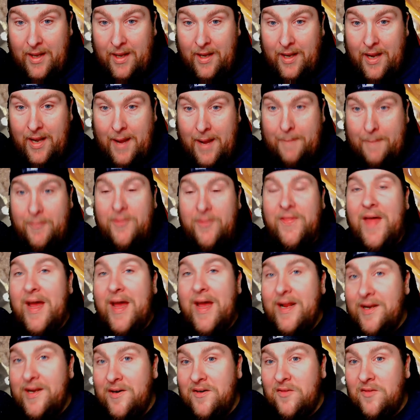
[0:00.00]
I put that
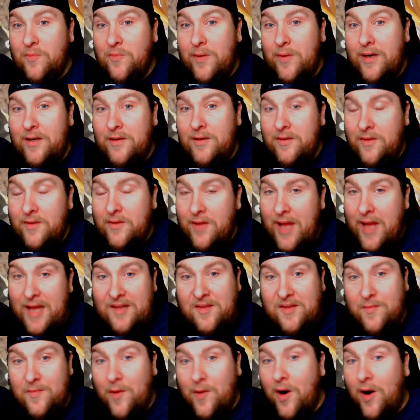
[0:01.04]
in here as well. Had
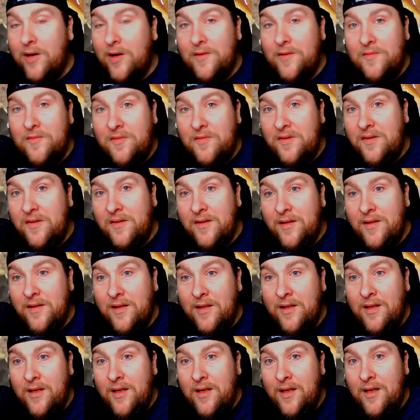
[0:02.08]
some olives.
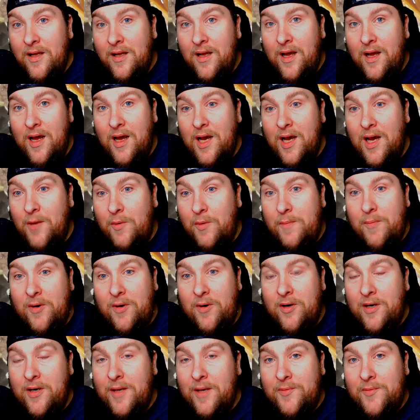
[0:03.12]
We
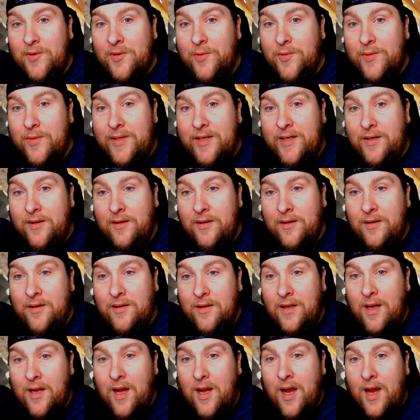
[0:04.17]
burned up 2 in here.
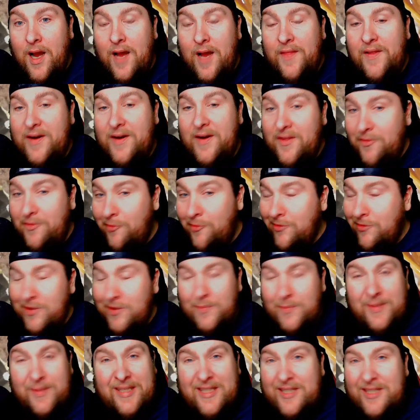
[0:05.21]
And then I threw a little
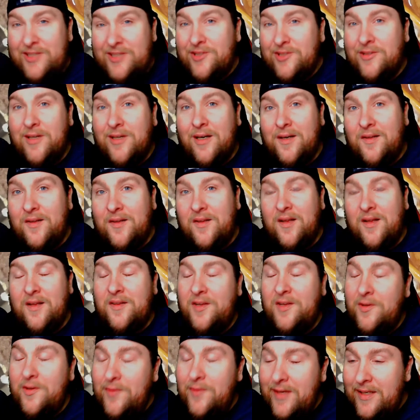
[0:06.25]
bit of enchilada sauce.
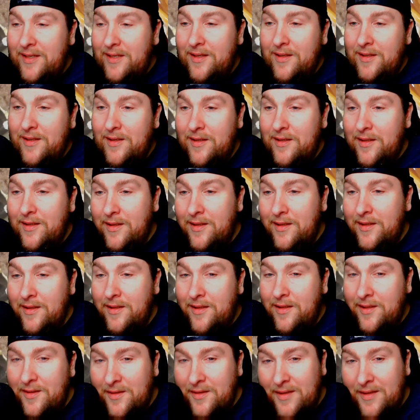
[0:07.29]
You don't need
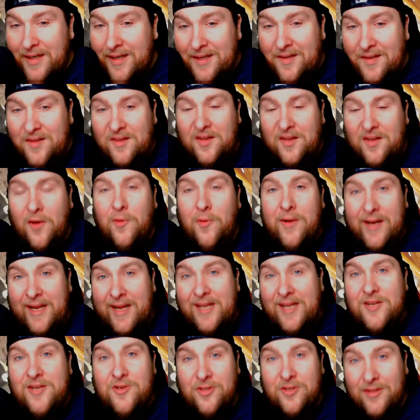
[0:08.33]
to like soak
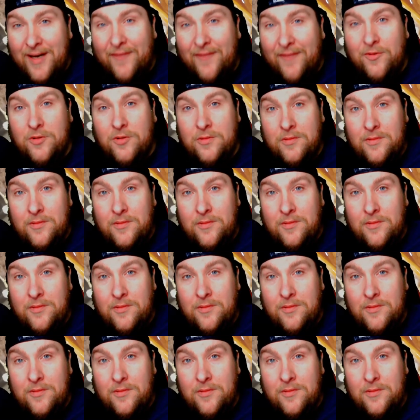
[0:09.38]
each level,